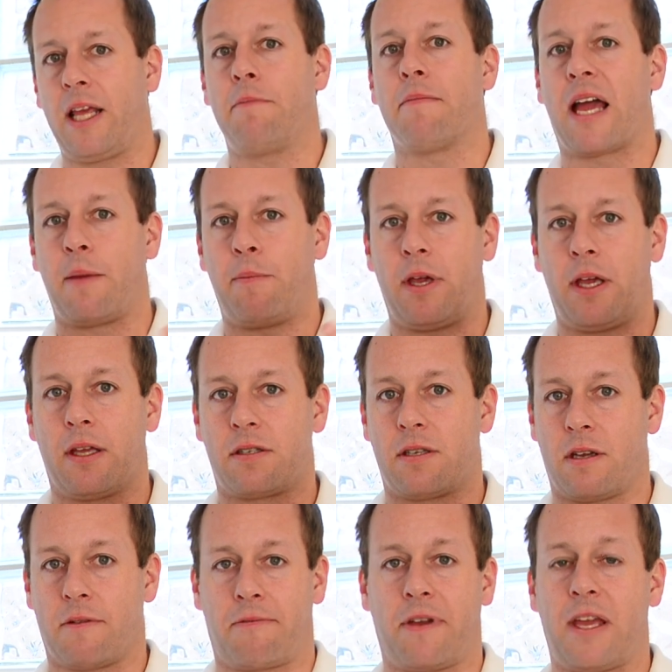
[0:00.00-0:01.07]
Maybe it's
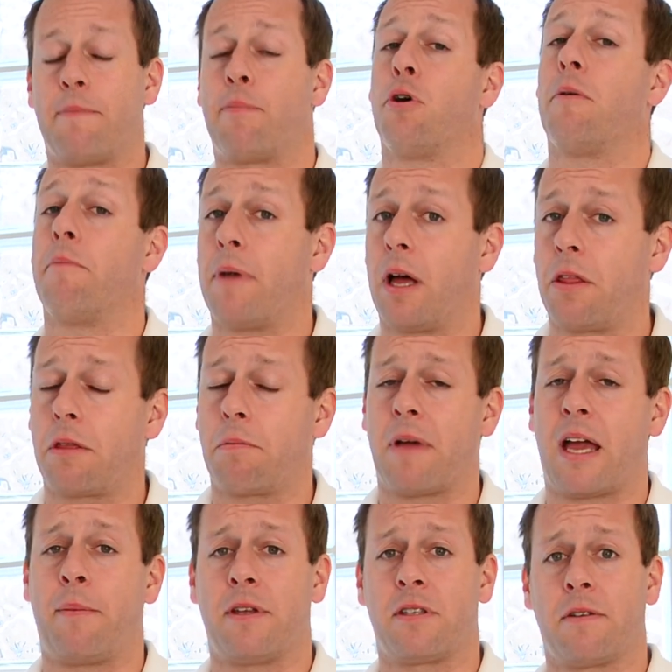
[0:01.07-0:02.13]
a fee per month,
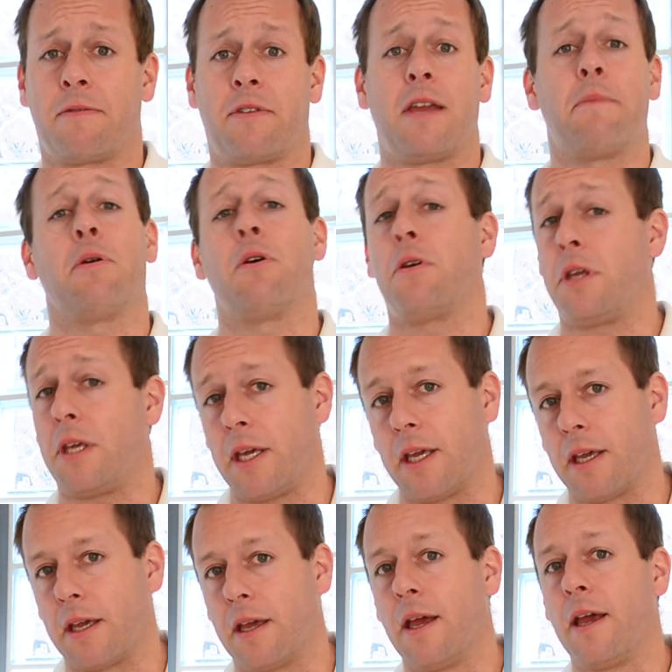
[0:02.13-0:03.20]
maybe it's a fee per
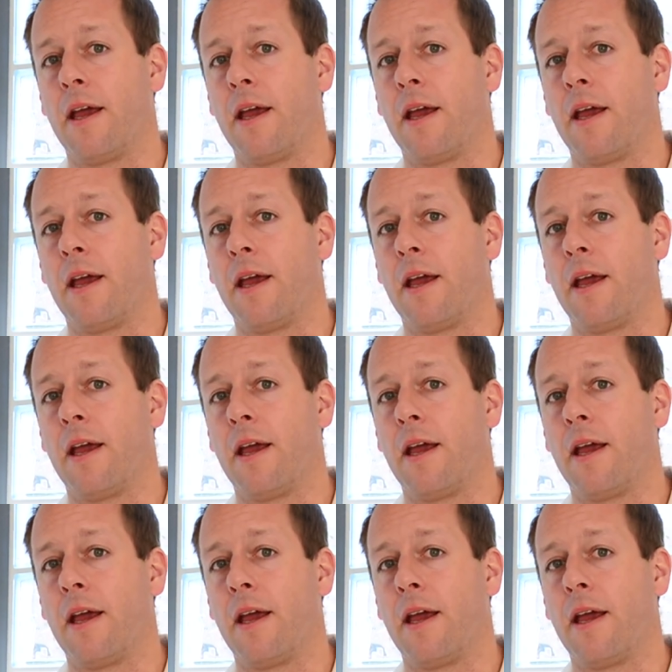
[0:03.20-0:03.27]
year.